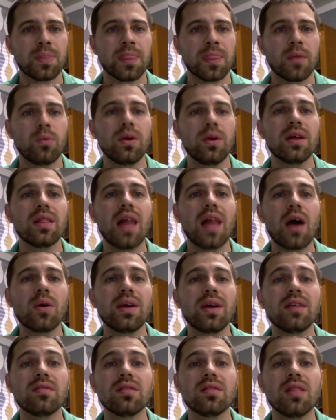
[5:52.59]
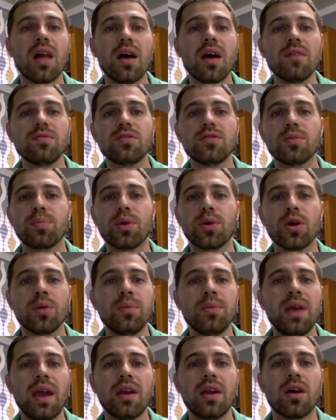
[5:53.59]
We allow His love to
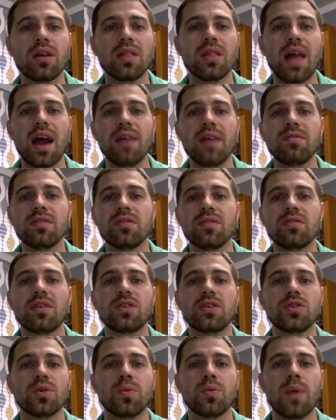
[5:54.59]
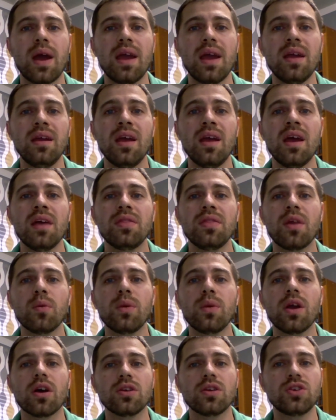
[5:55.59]
permeate our lives in such a way that
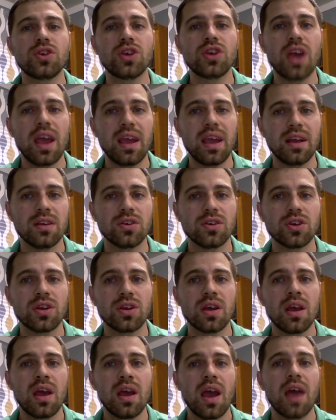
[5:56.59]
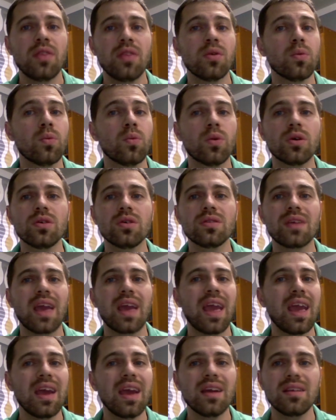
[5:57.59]
we are changed and the world
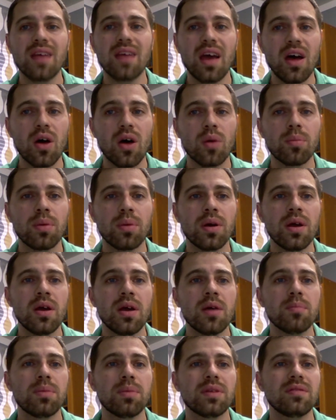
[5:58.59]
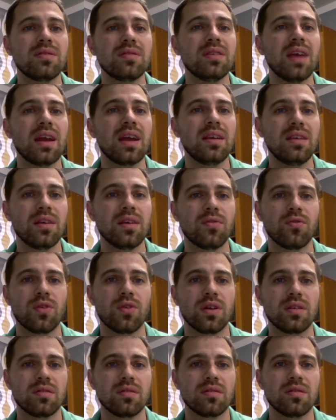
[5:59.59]
can't help but see a
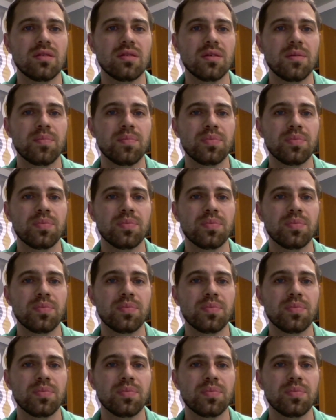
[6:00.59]
difference.